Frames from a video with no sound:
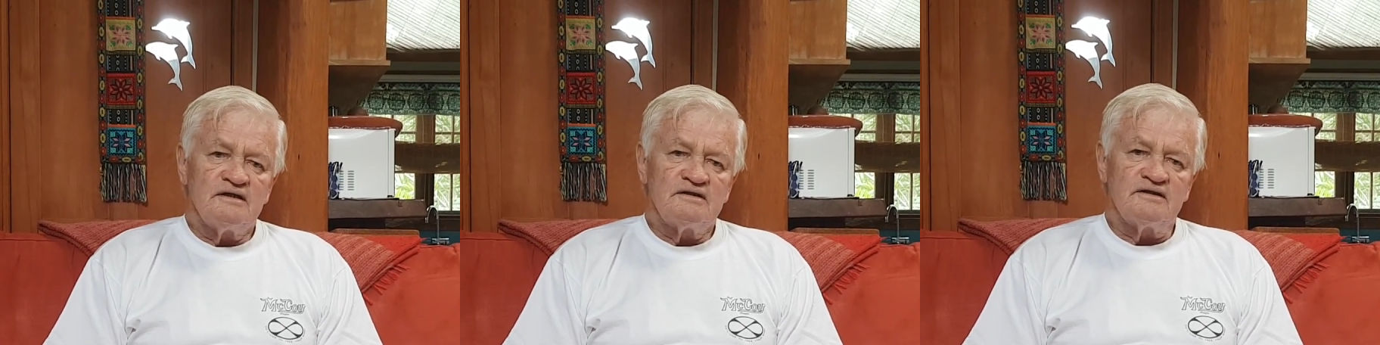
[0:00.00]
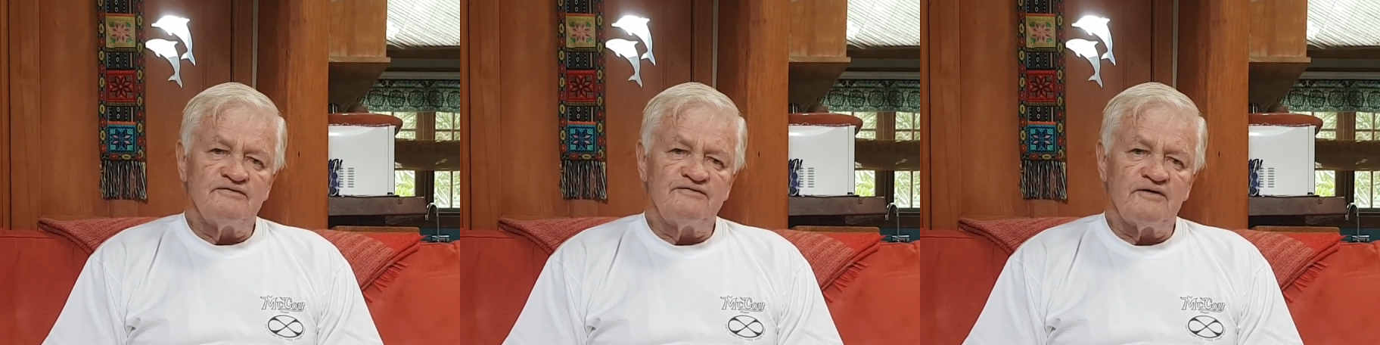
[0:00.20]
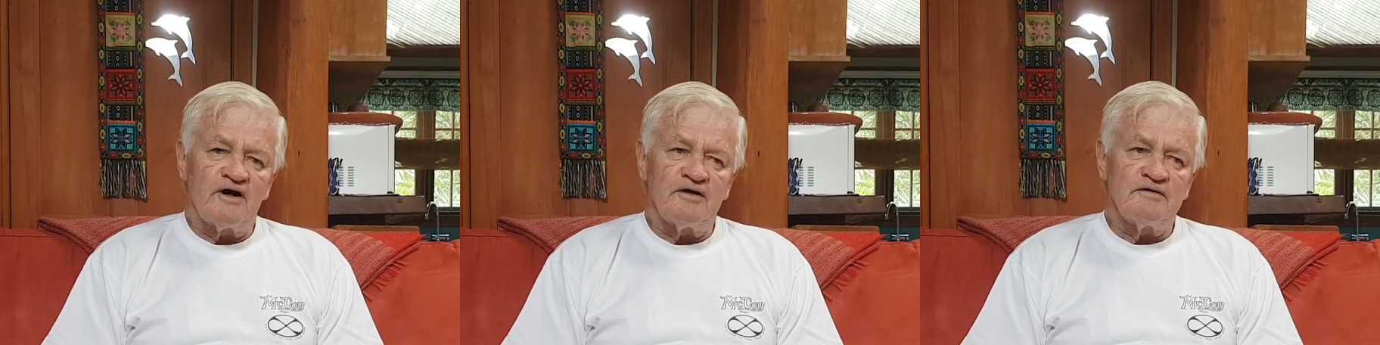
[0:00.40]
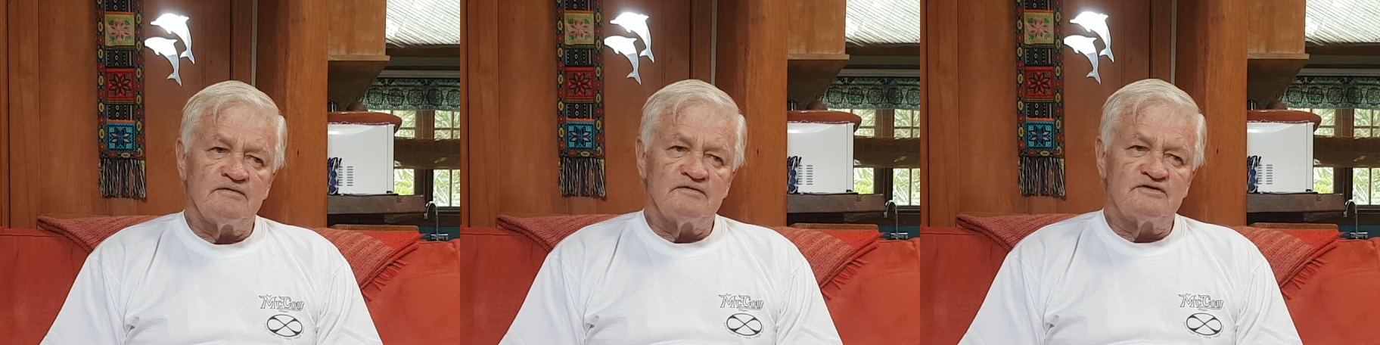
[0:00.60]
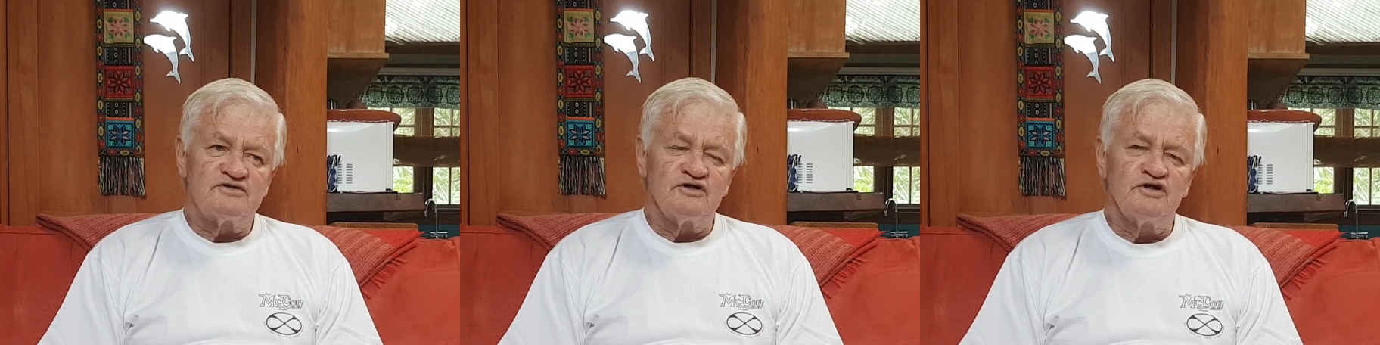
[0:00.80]
to find
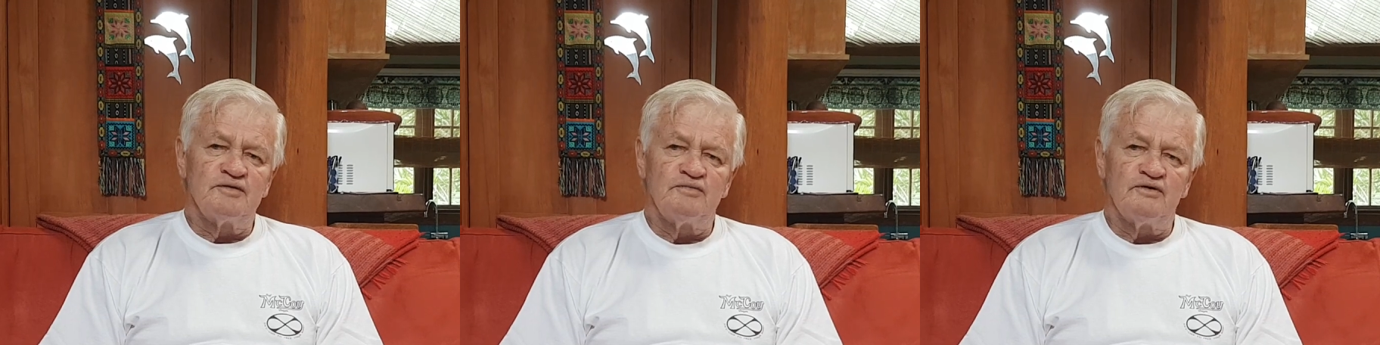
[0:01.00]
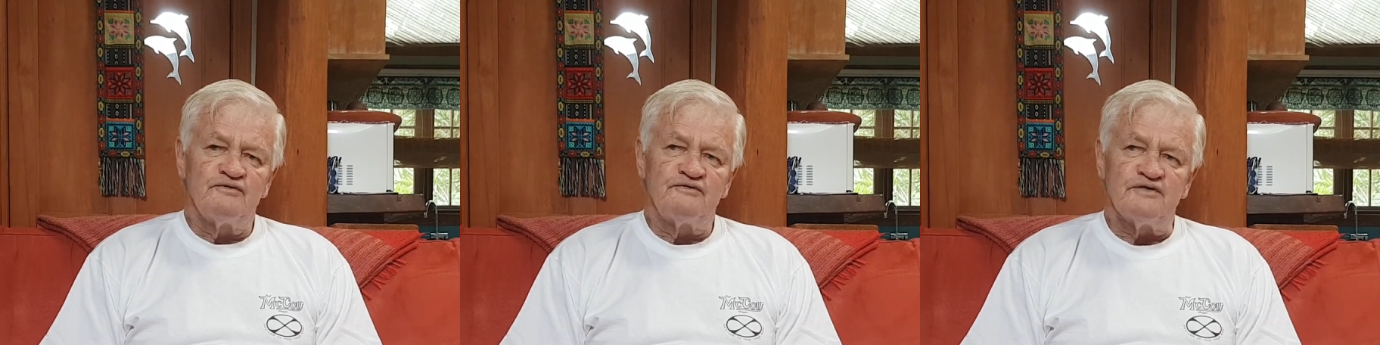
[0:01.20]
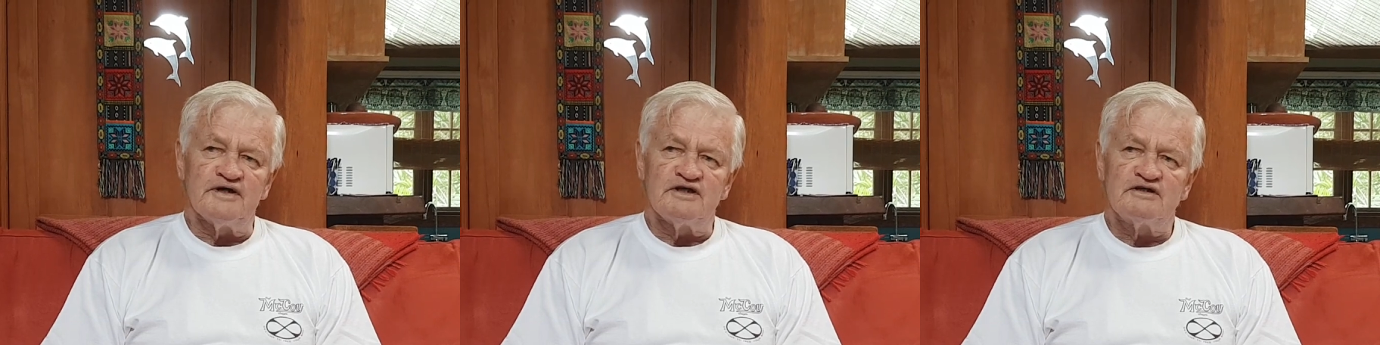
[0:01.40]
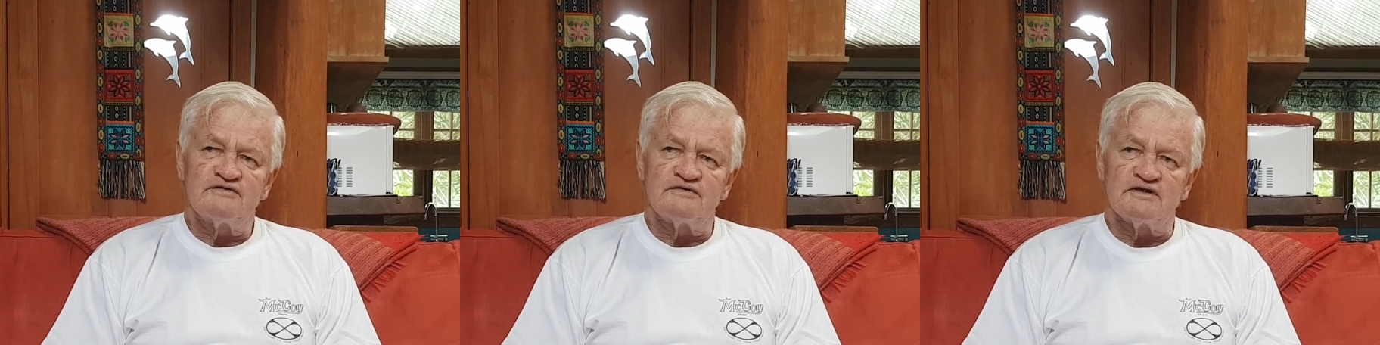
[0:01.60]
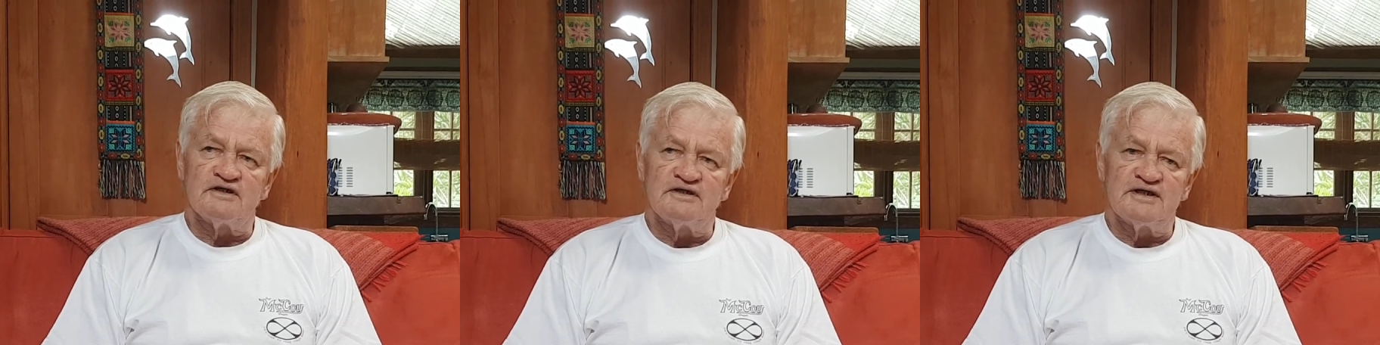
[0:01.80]
suitable fins
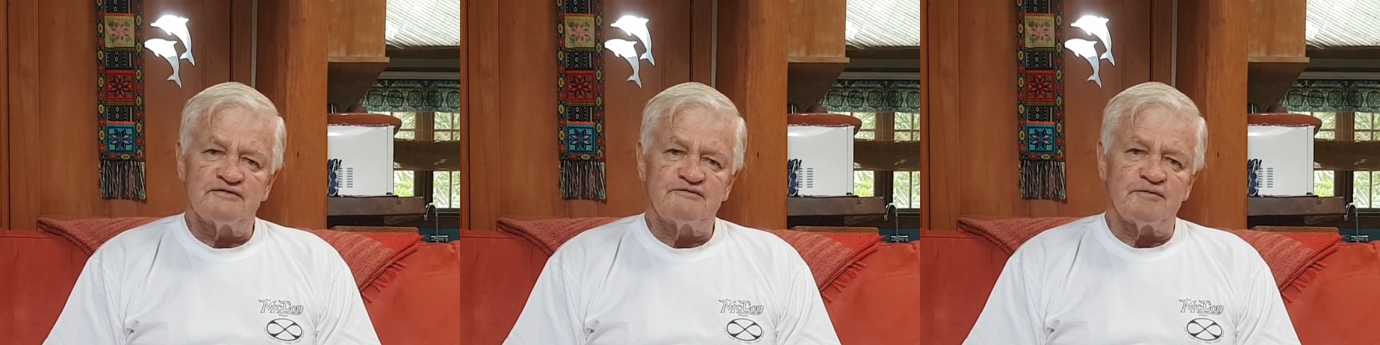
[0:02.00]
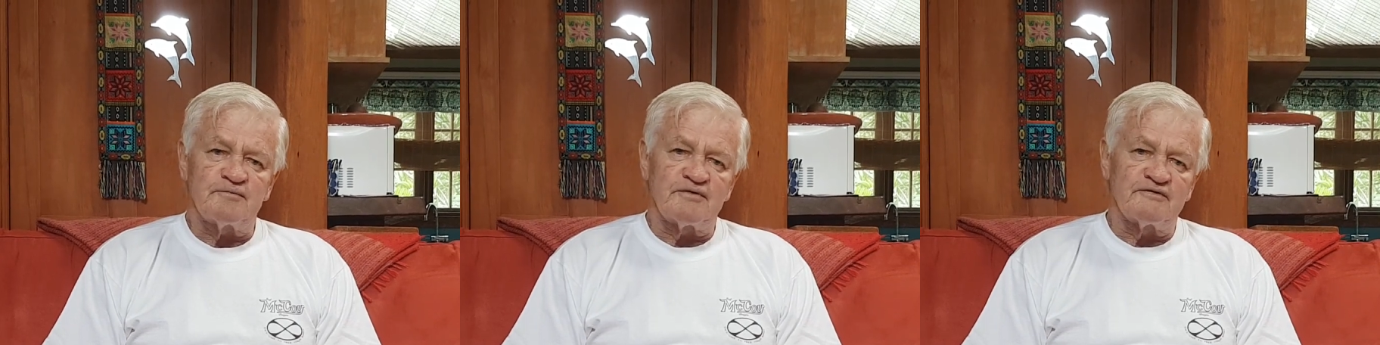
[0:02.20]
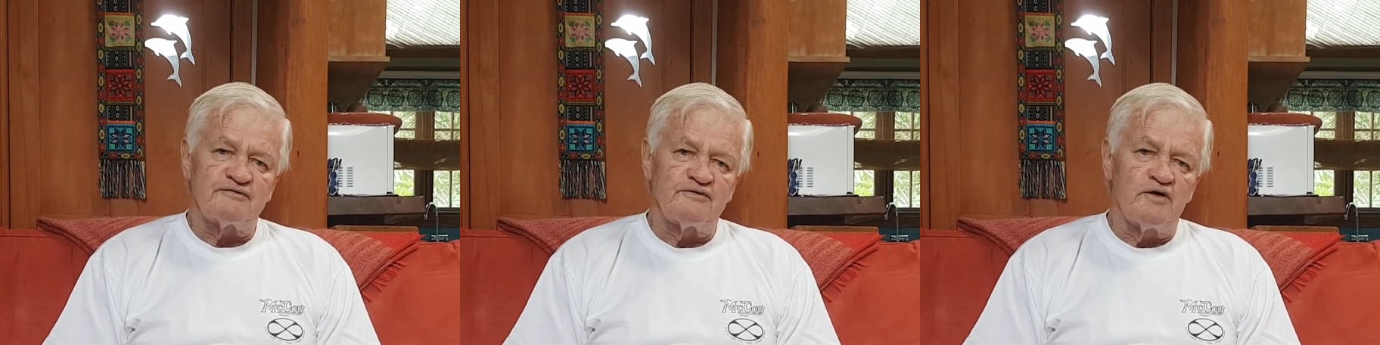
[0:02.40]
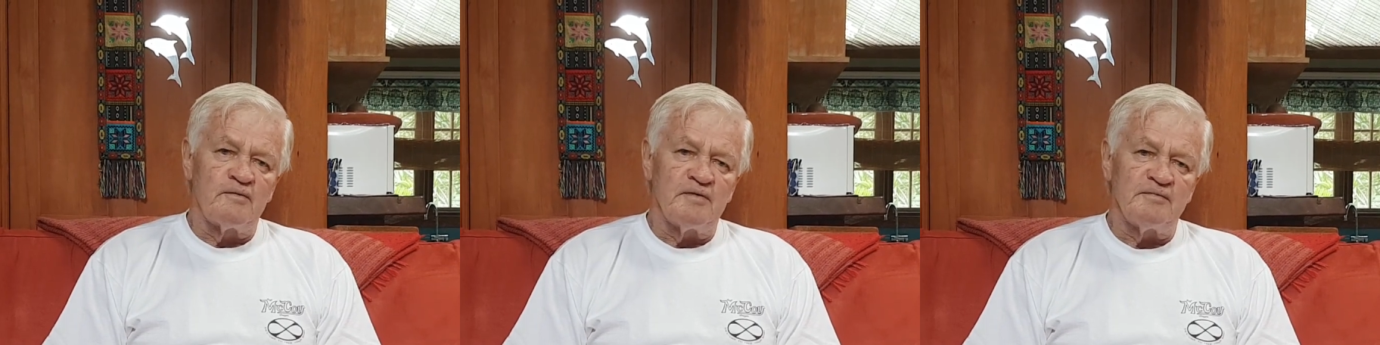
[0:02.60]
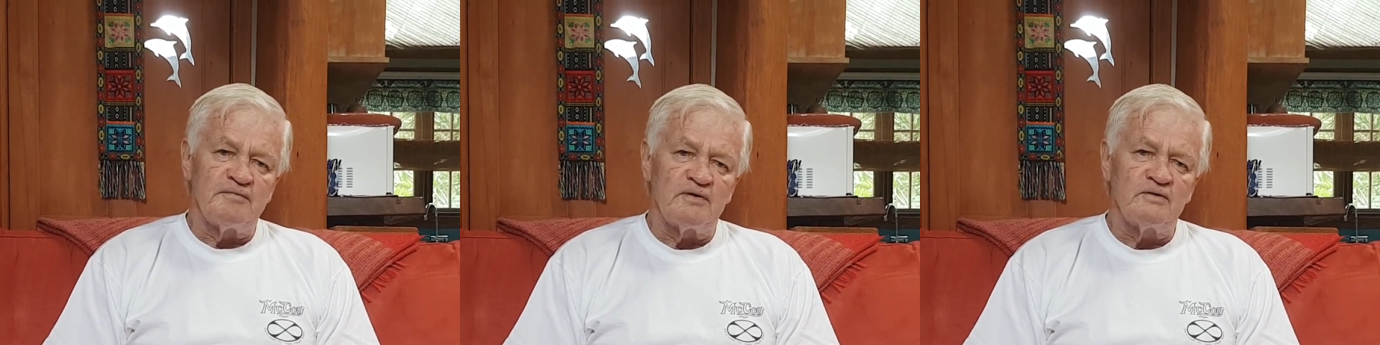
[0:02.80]
for the different
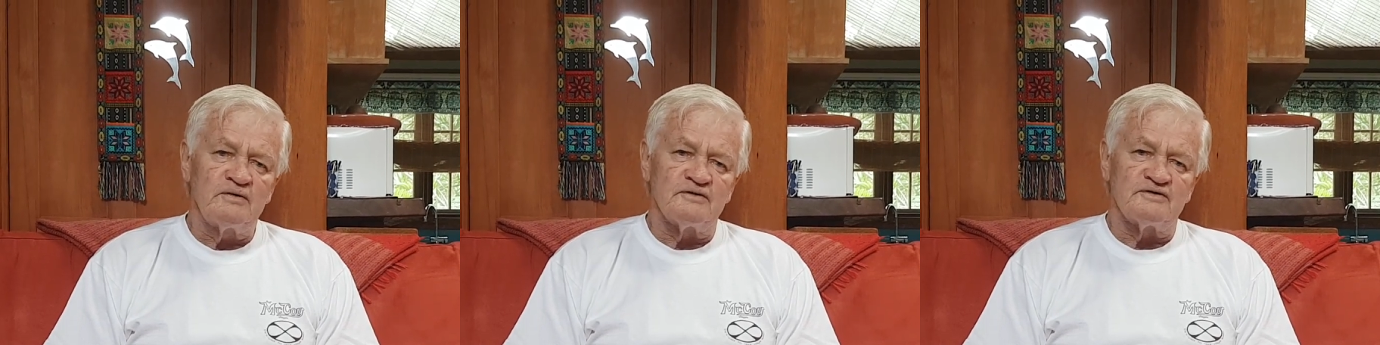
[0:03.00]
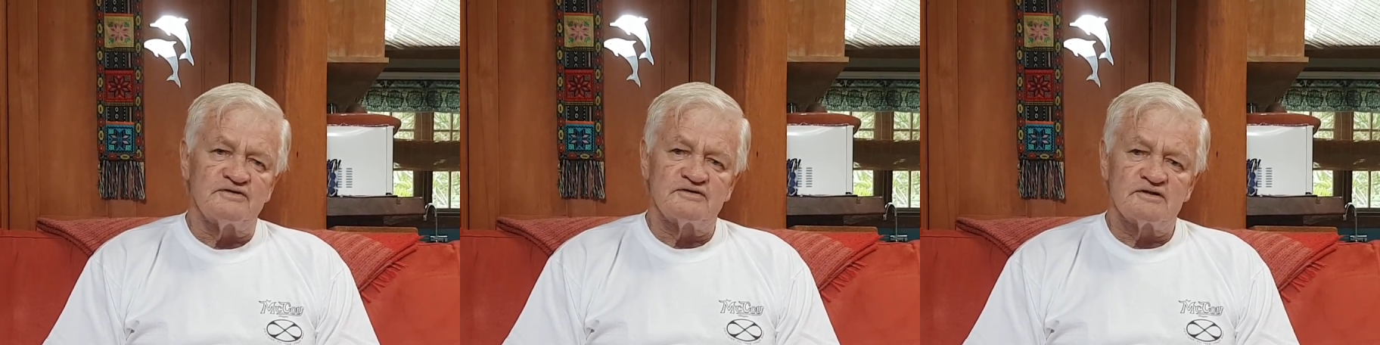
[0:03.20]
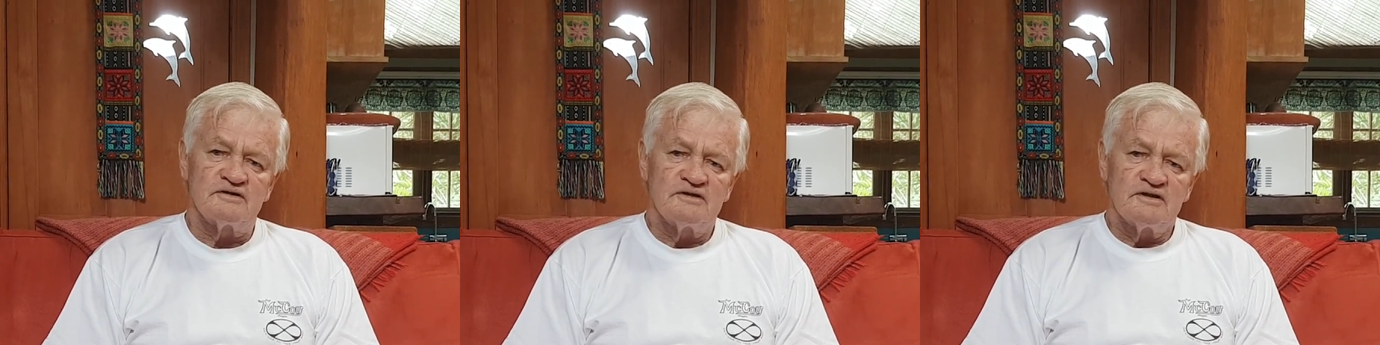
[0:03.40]
performing boards.